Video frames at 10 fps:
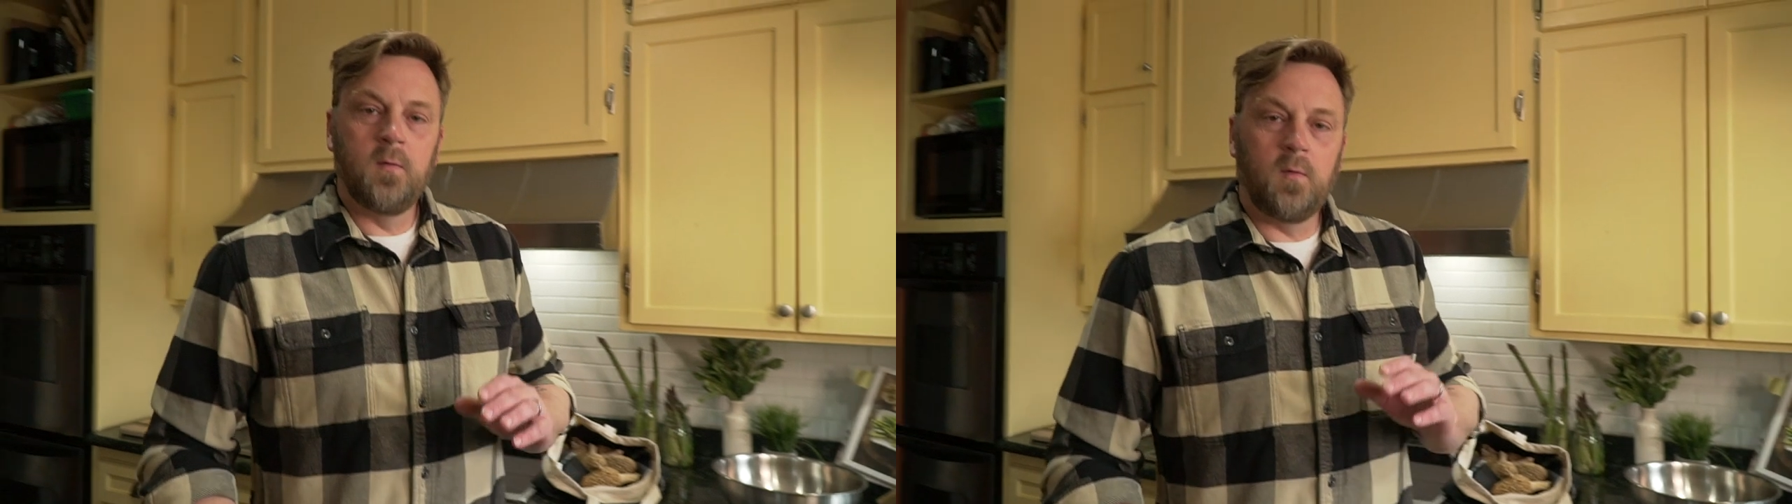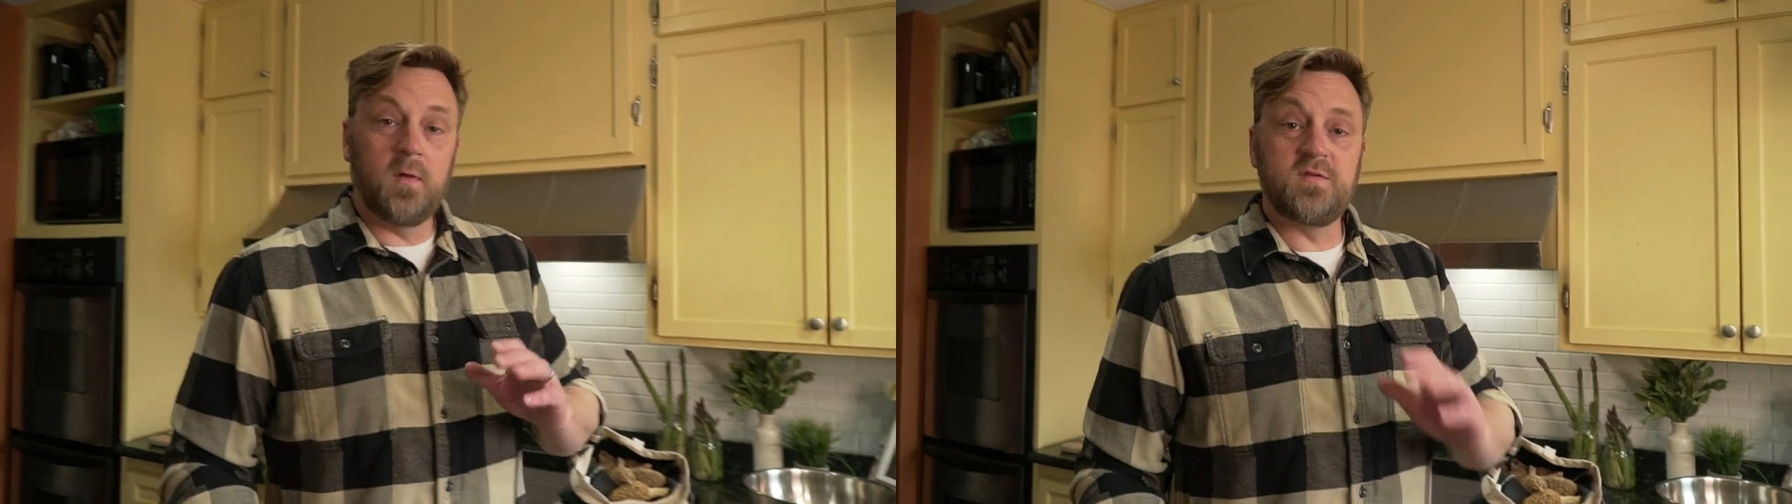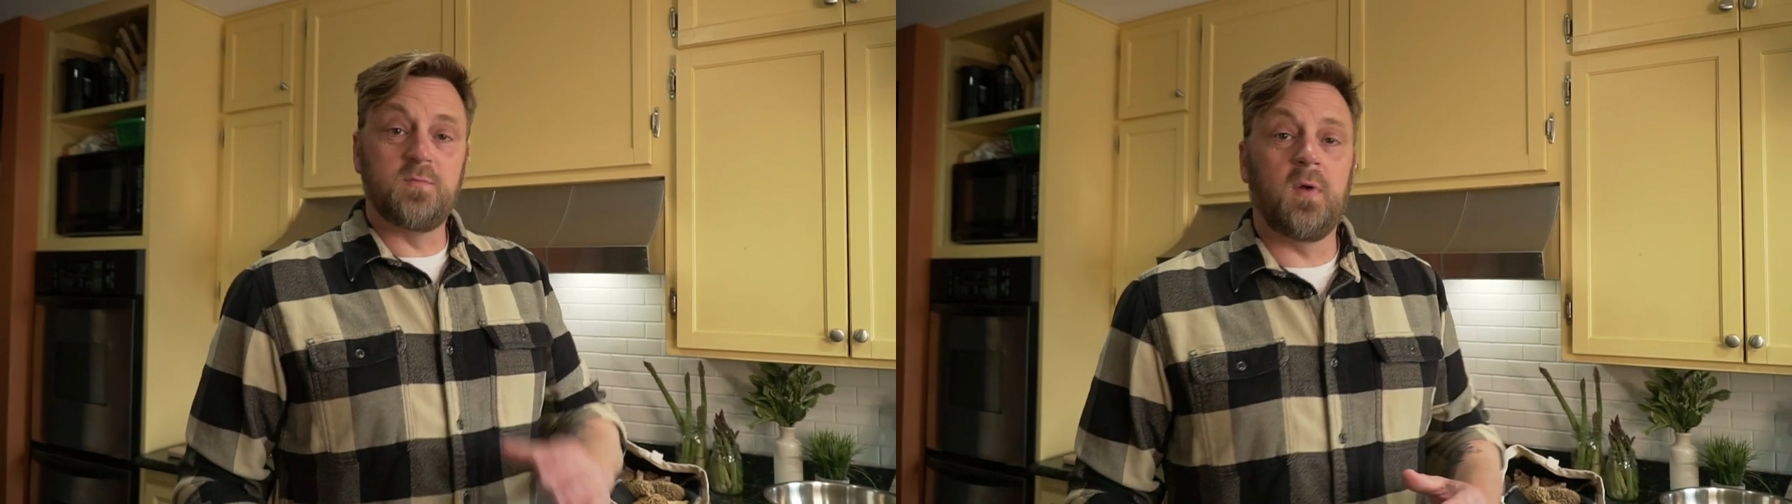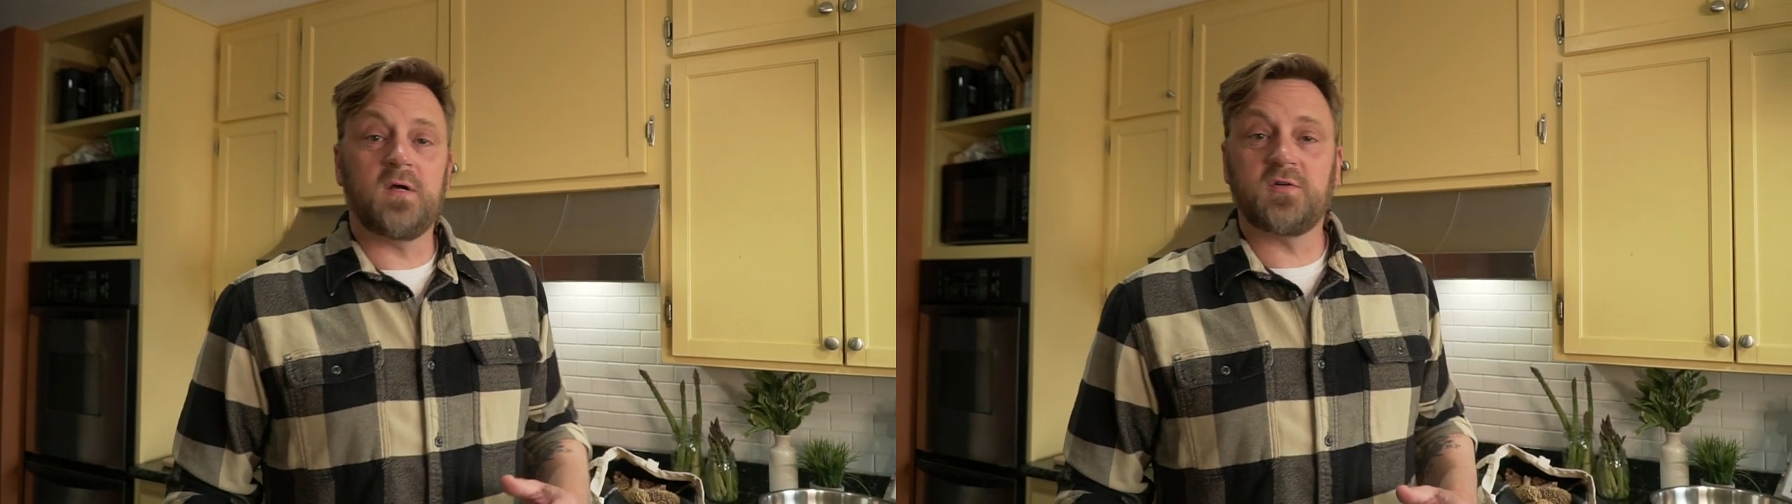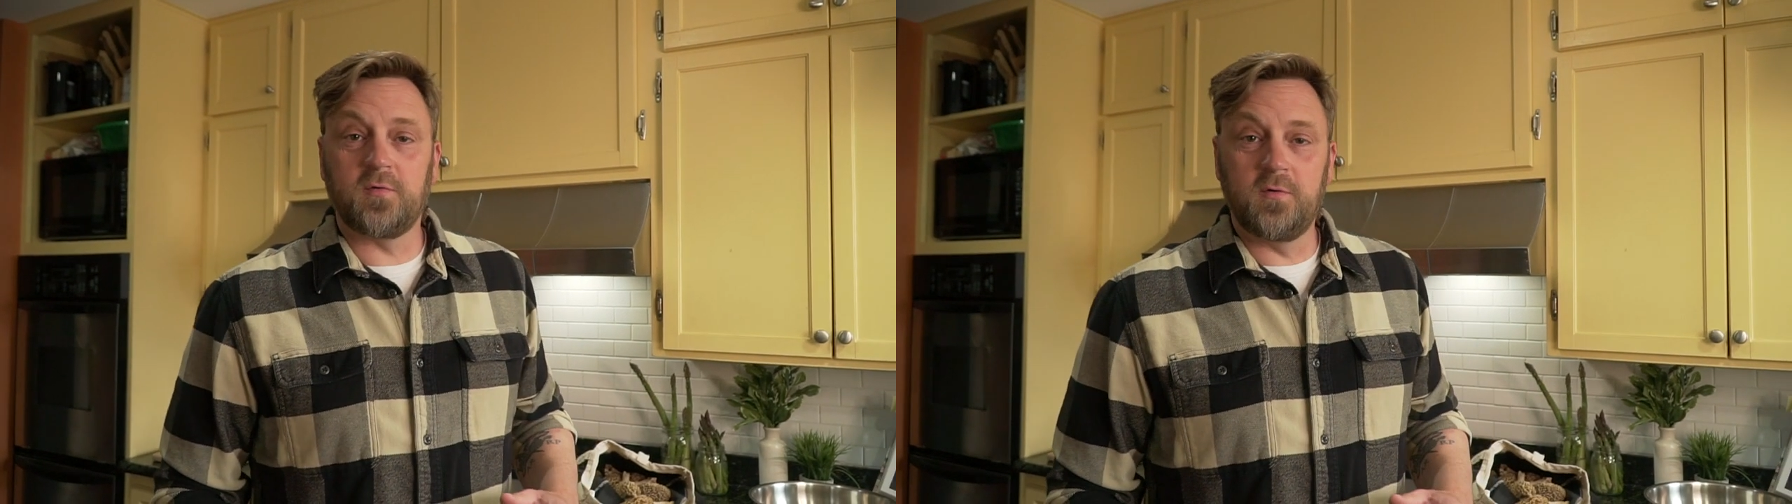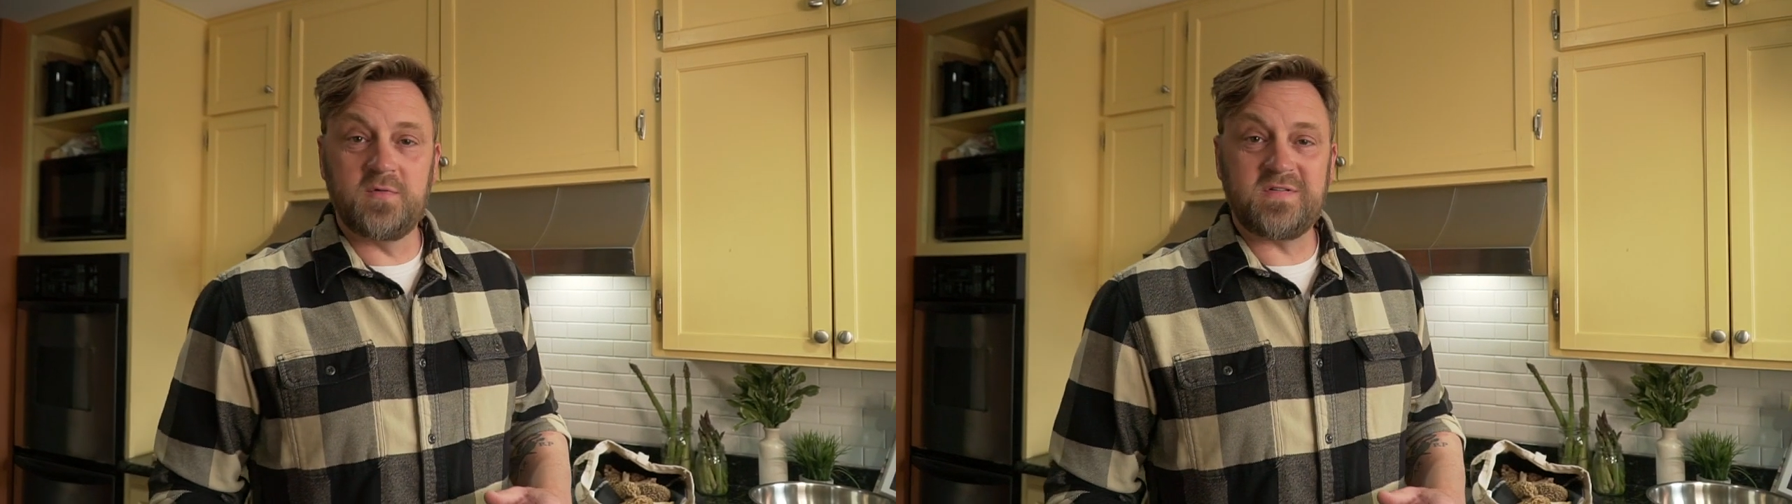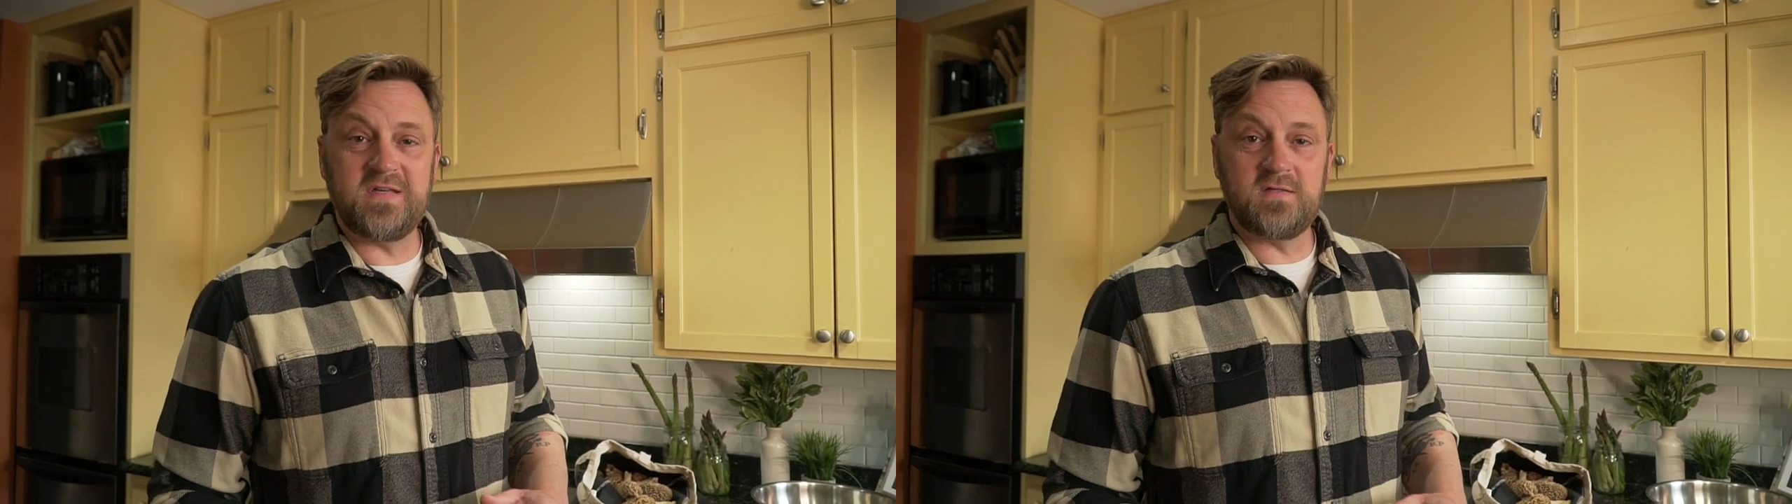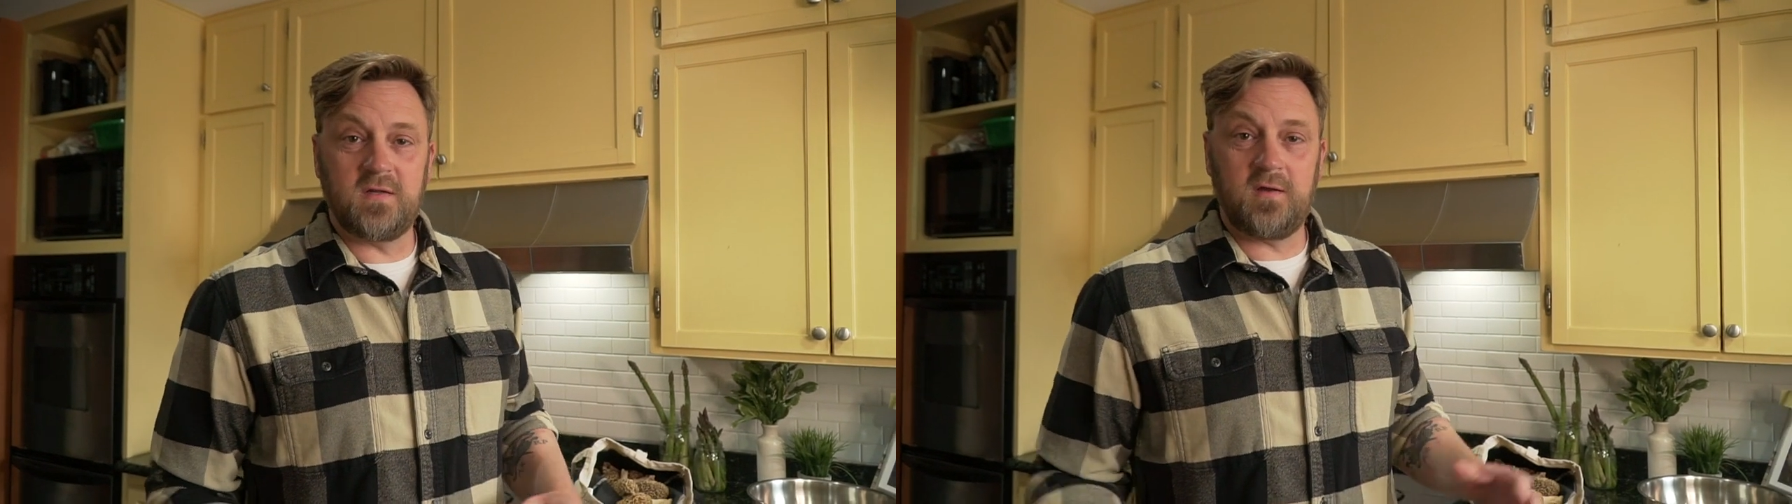Well, it is mushroom season